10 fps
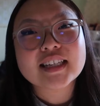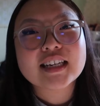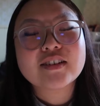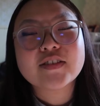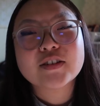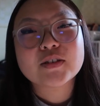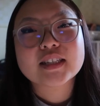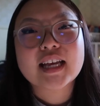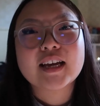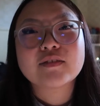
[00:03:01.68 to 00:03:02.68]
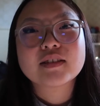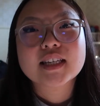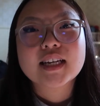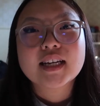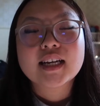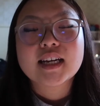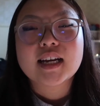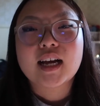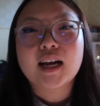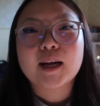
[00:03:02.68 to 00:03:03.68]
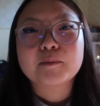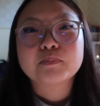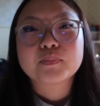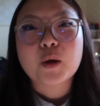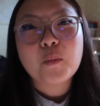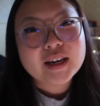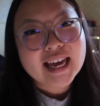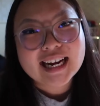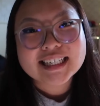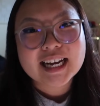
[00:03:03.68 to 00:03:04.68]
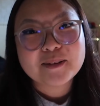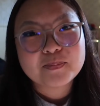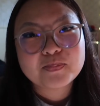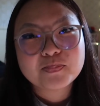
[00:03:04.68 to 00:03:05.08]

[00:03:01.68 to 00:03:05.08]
in individuals' lives one day at a time.